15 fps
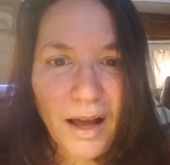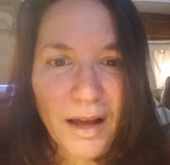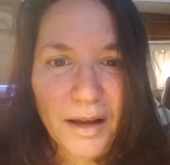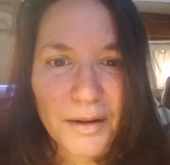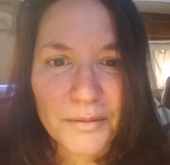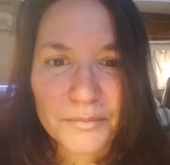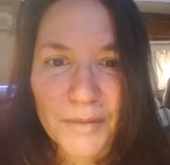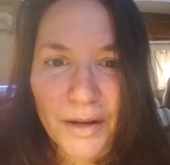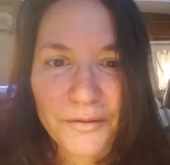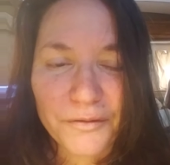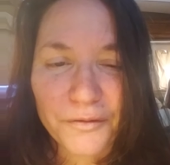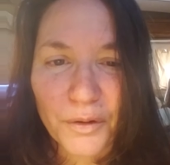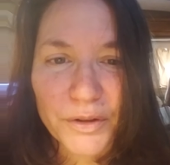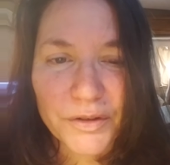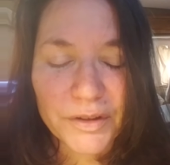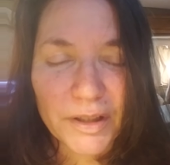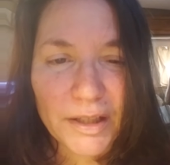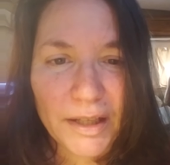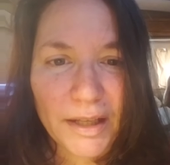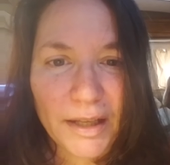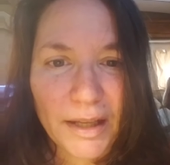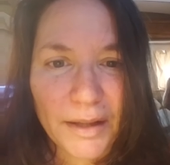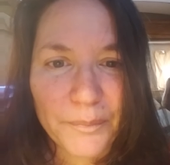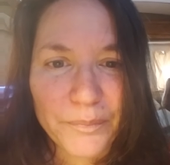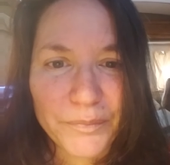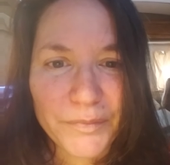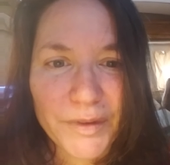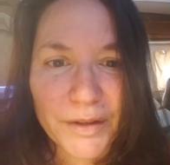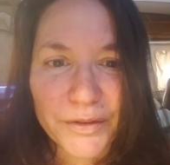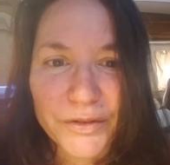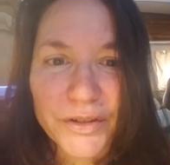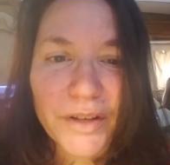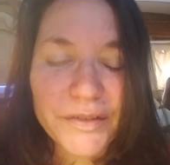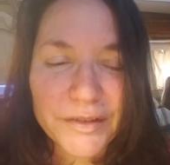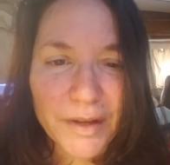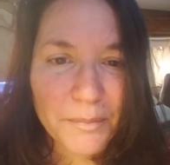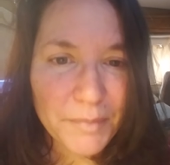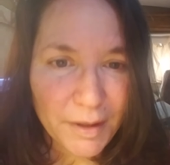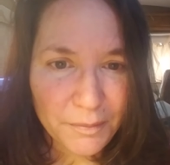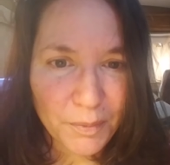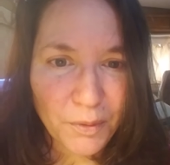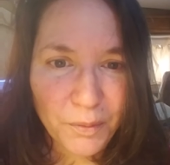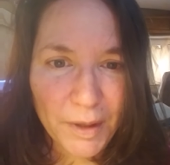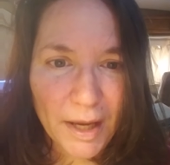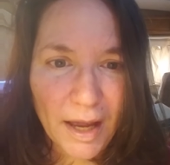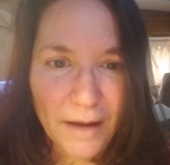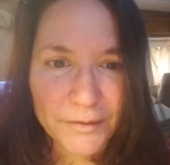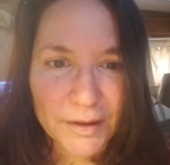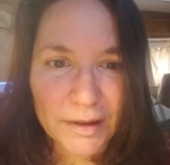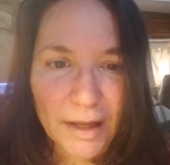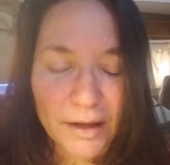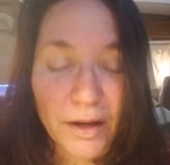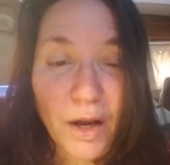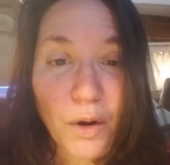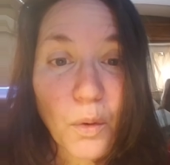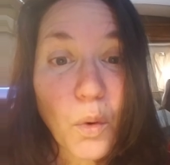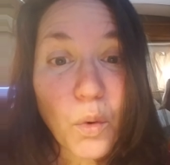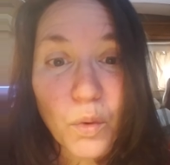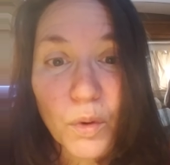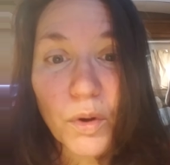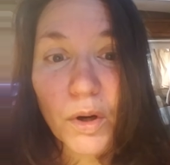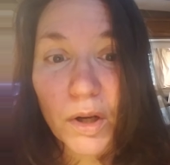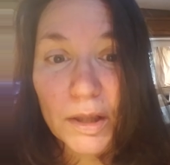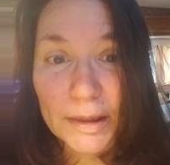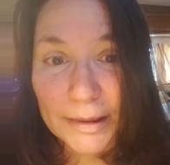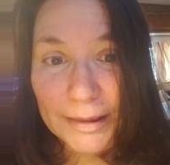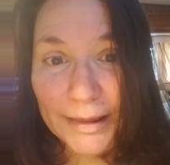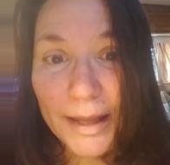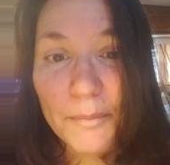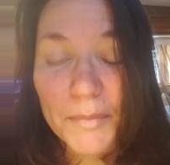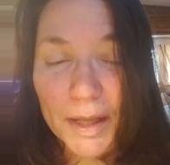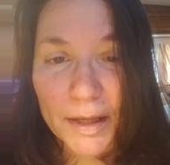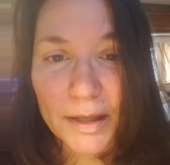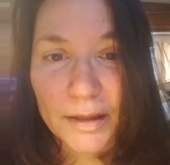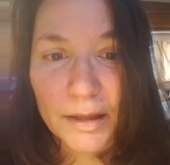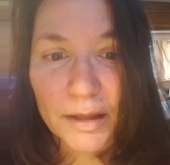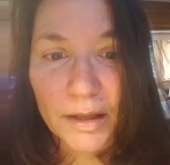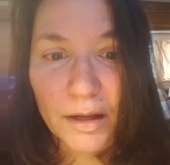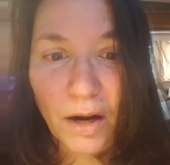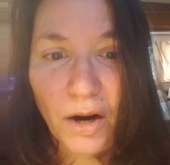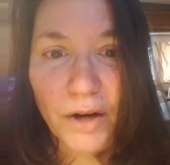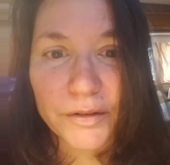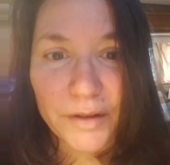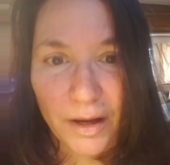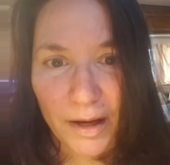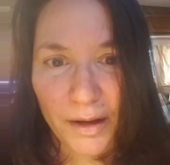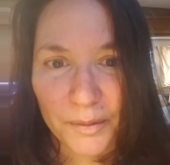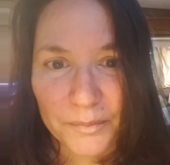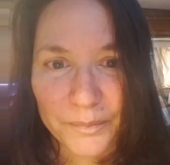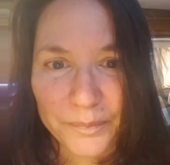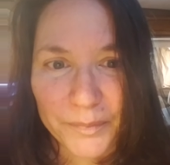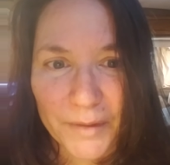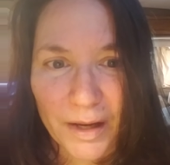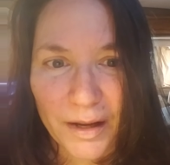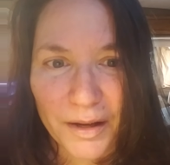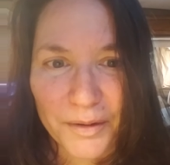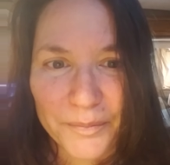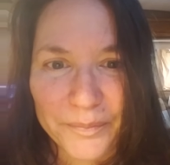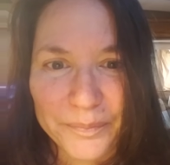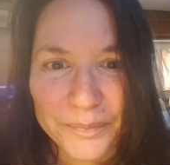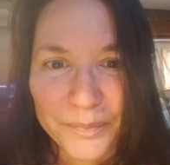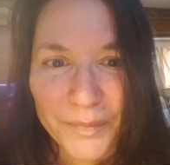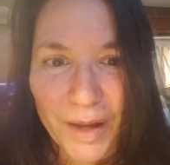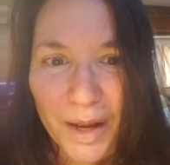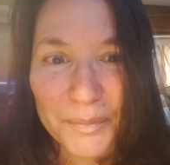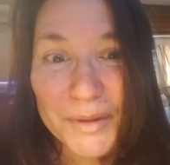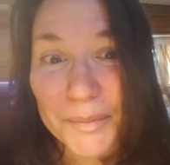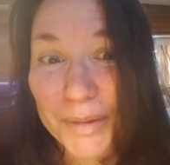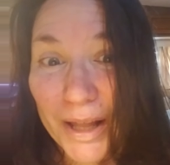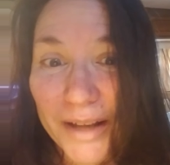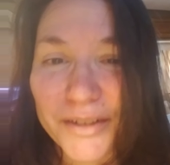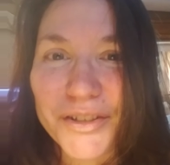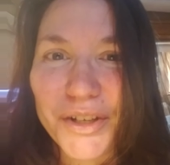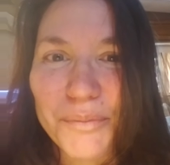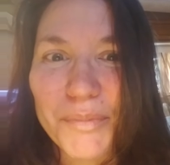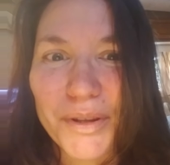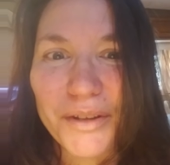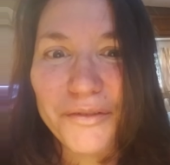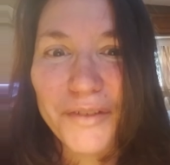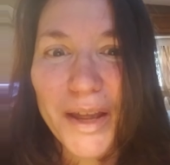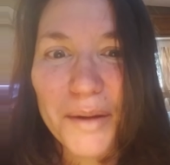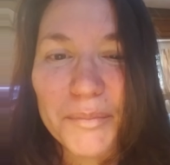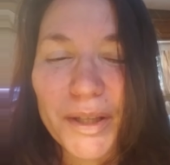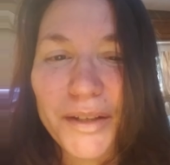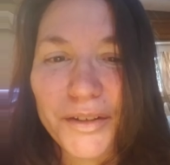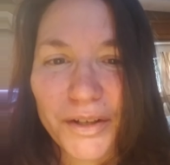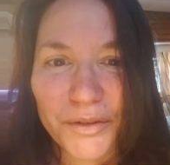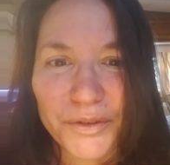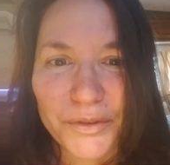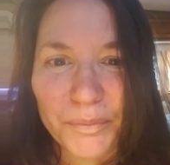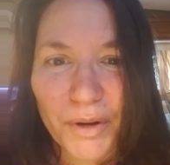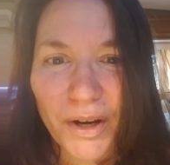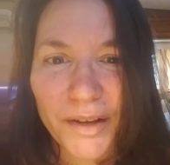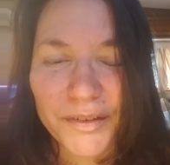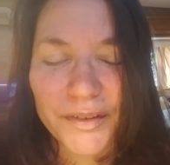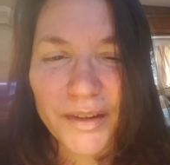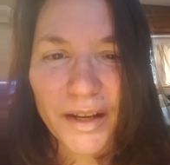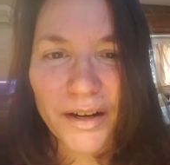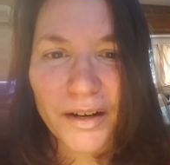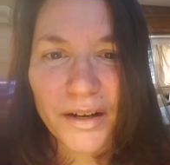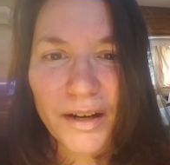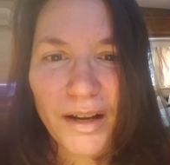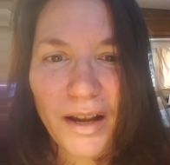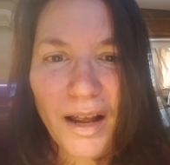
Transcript: Um, unfortunately, there's just some people we have to let go or limit our time. Um, I'm the black sheep of the family, no surprise there.